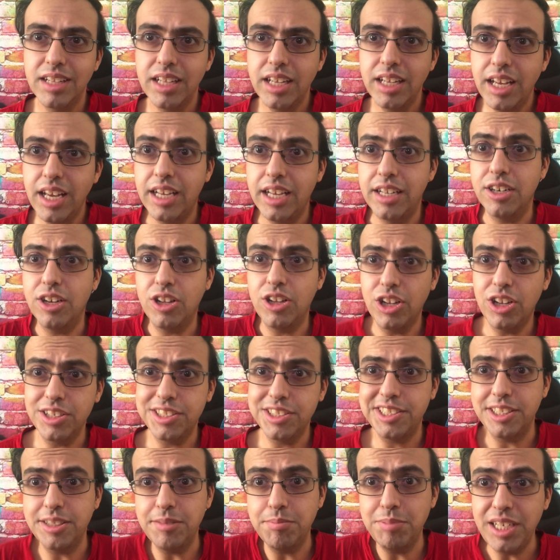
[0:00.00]
And I'll
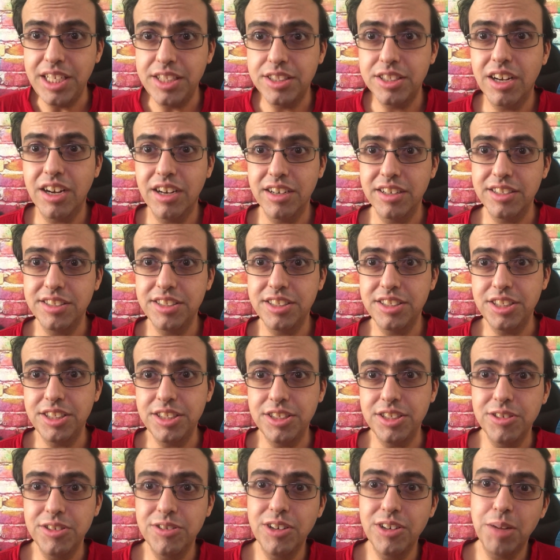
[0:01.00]
also be talking to
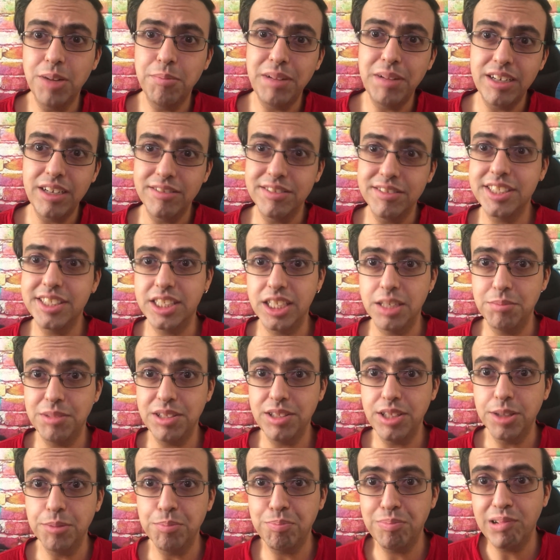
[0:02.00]
you about some
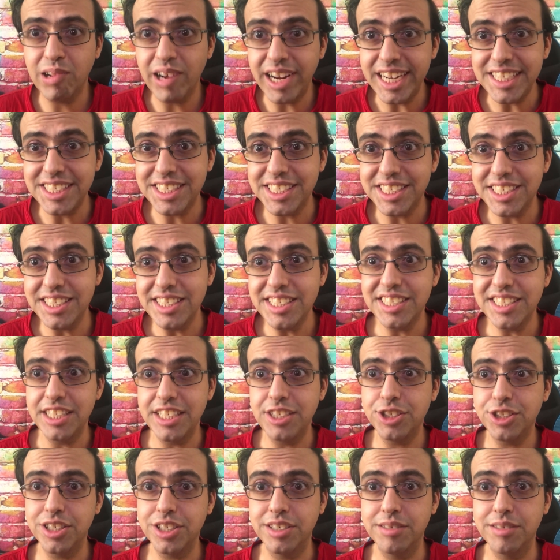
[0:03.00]
of the prices
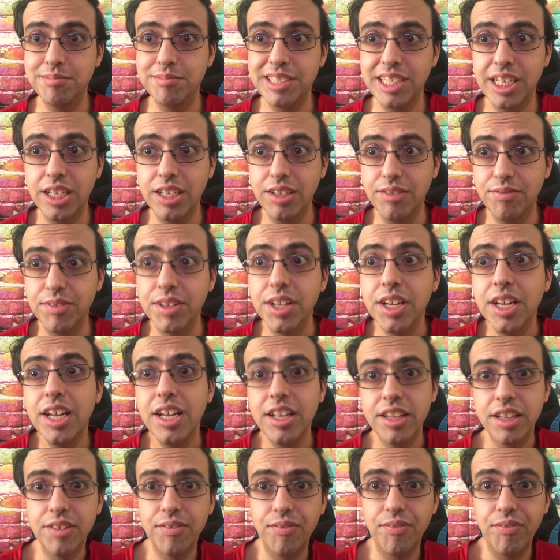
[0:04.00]
in terms of
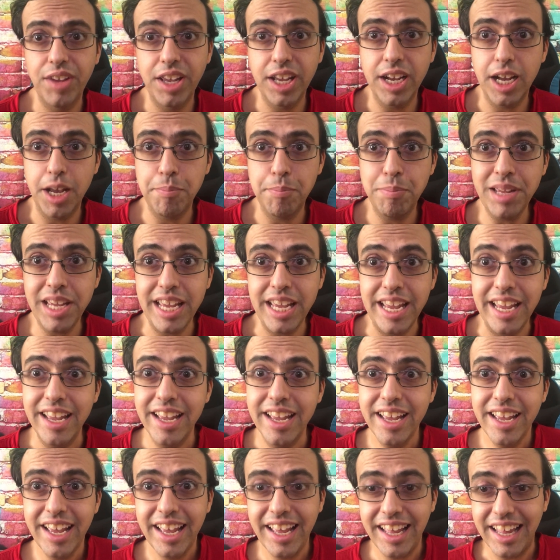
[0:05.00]
the VIP.
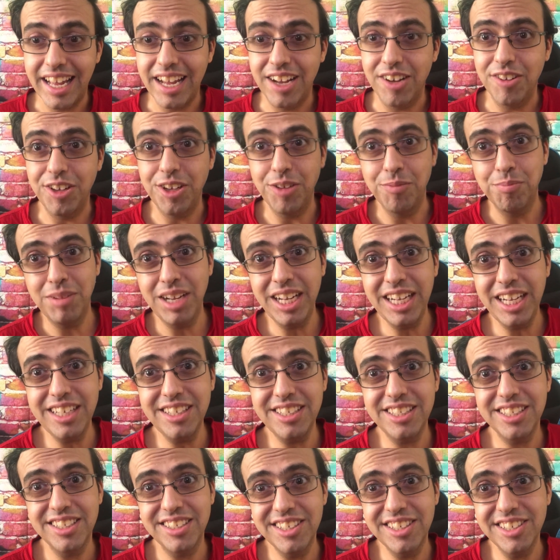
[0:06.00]
Now, you
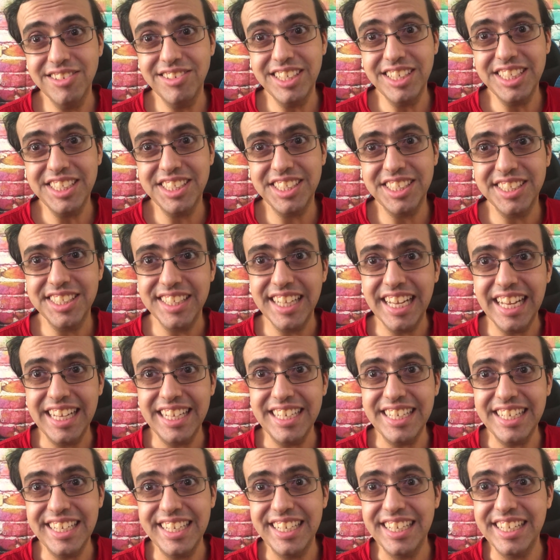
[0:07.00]
might notice
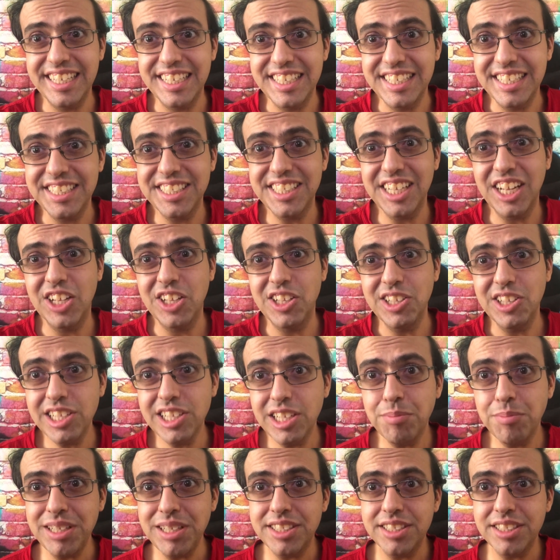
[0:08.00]
that it is a
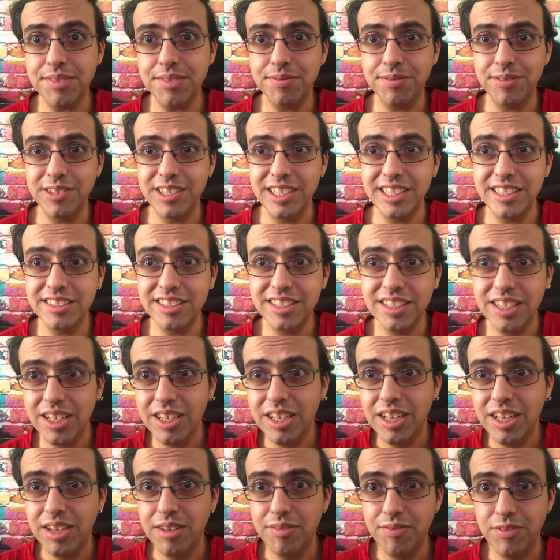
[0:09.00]
little bit different
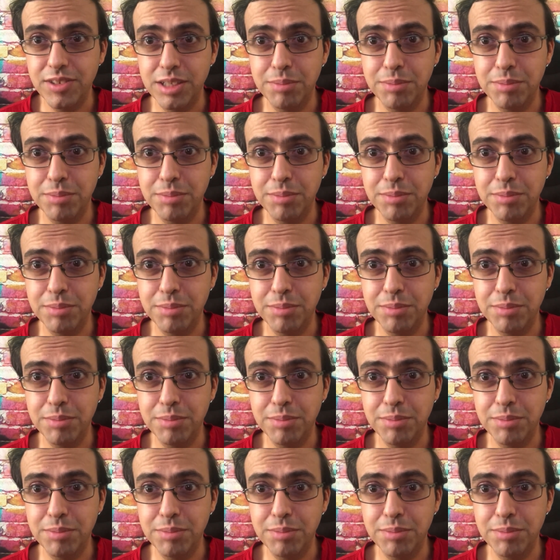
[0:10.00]
for the